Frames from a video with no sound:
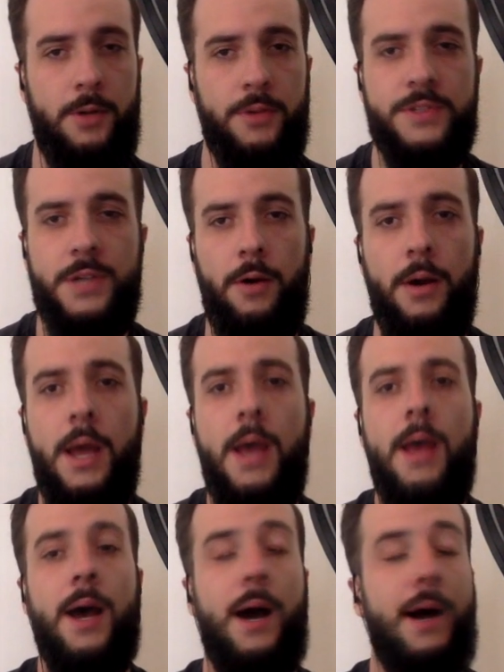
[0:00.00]
So,
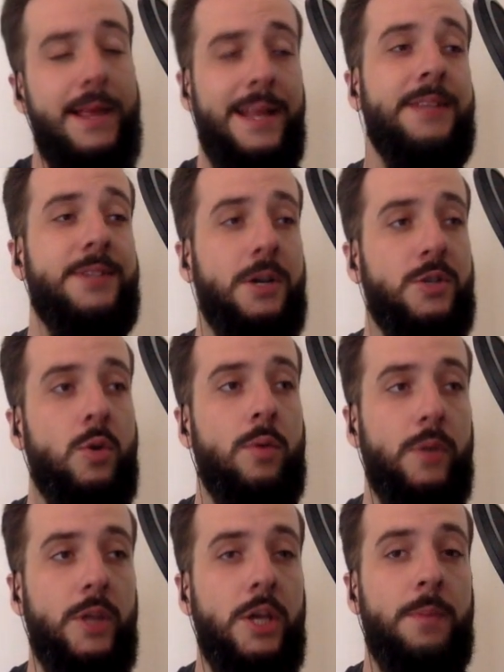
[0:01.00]
and then it's also a
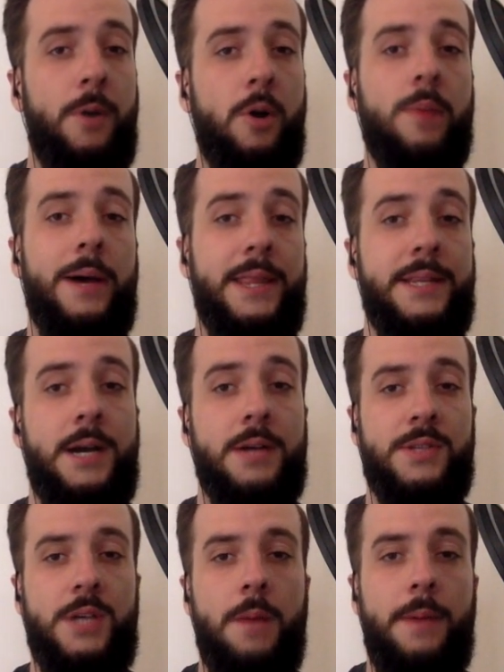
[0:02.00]
really good Pokemon in the
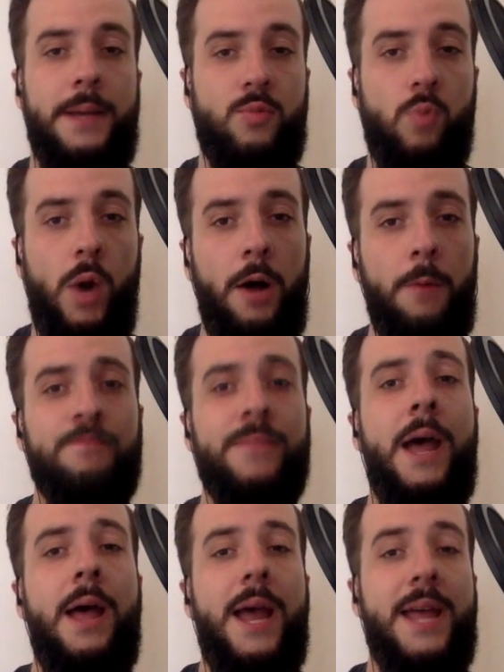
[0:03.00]
Toxic Cup as well.
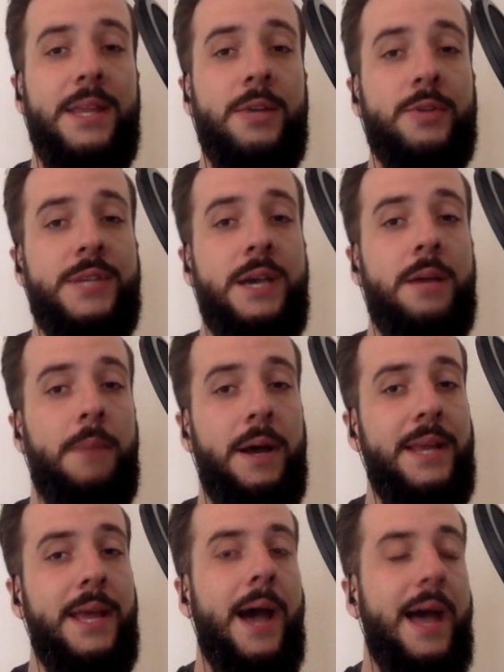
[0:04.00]
And then you'll see on
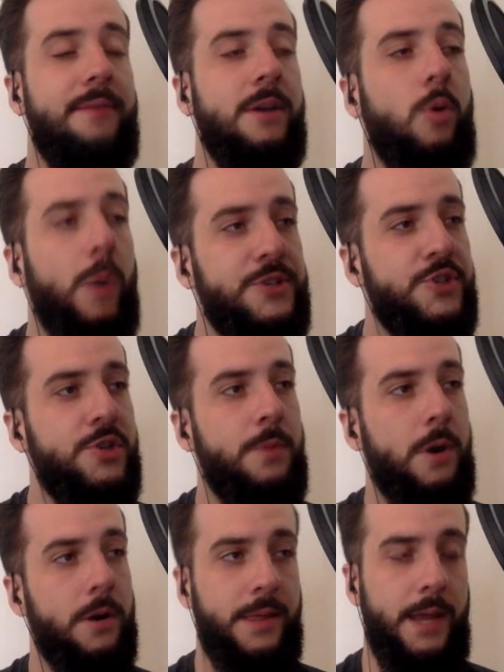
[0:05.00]
Monday, I have a question
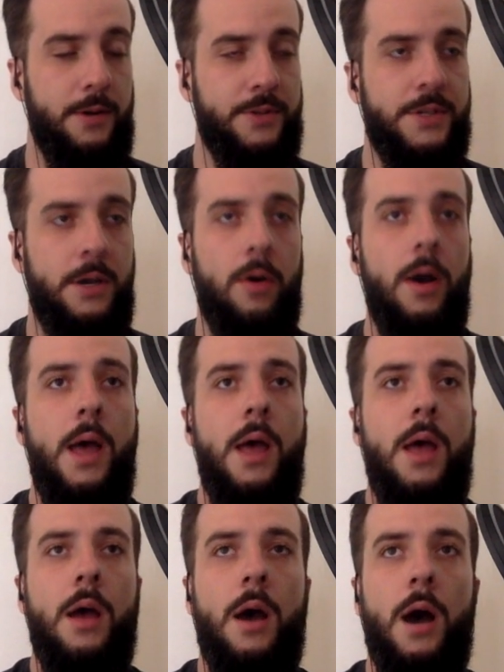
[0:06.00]
mark there. So
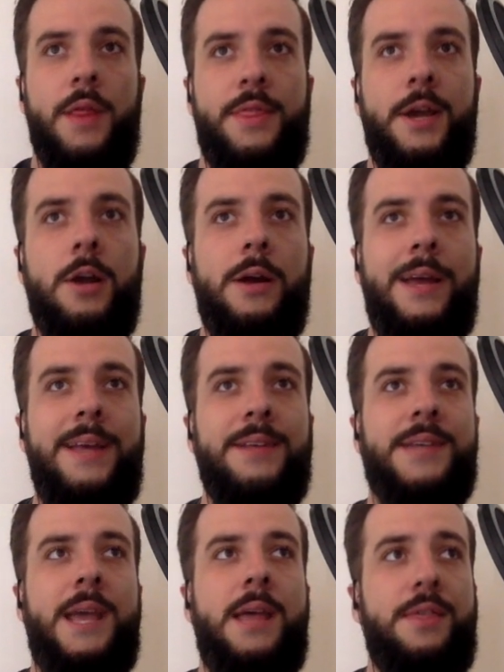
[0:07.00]
there
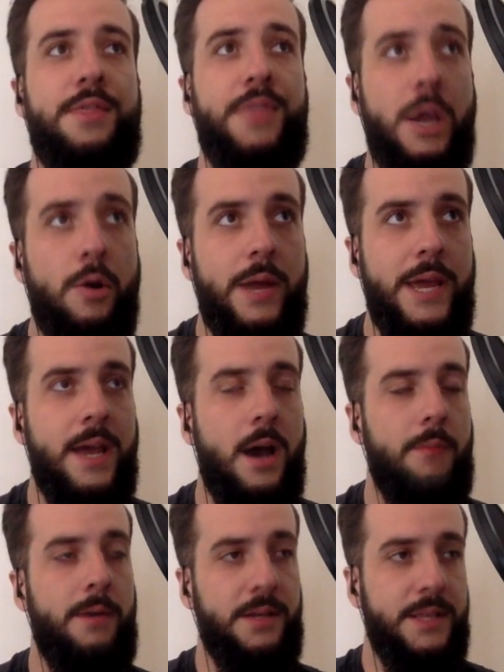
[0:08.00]
is a theory
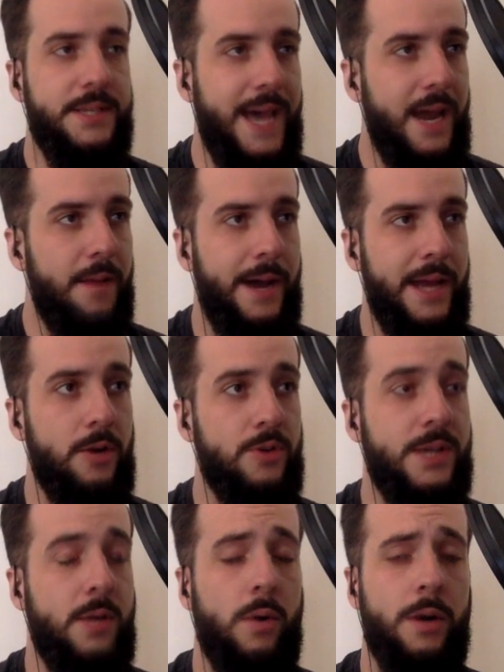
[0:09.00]
among the data
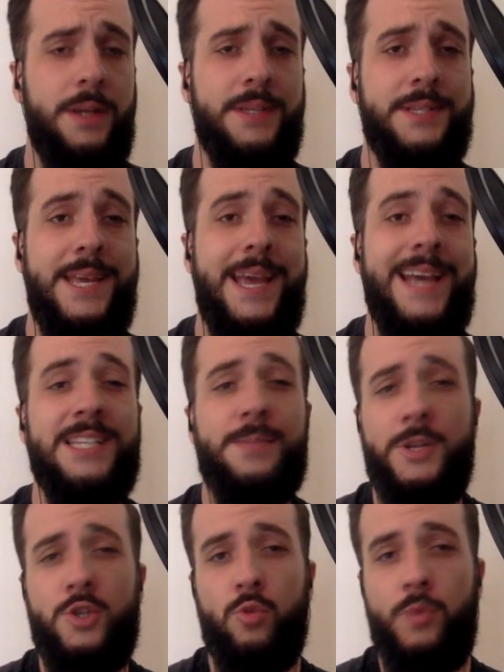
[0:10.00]
miners that we're going to see a
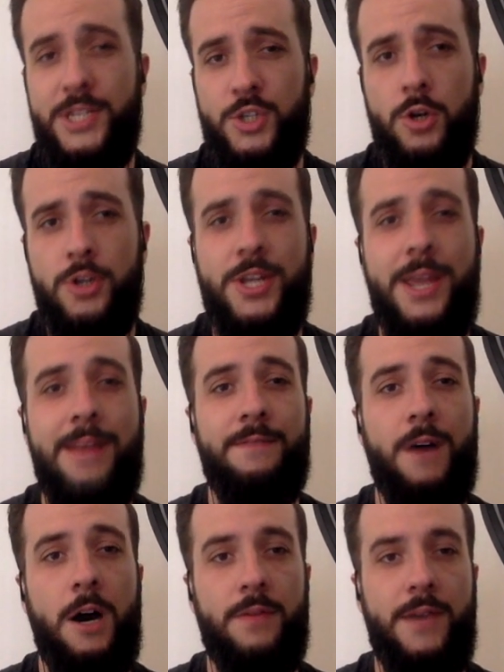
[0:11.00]
special research
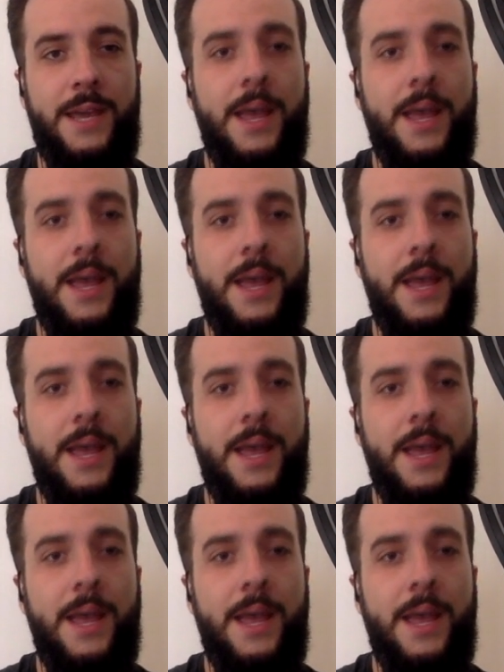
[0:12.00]
involving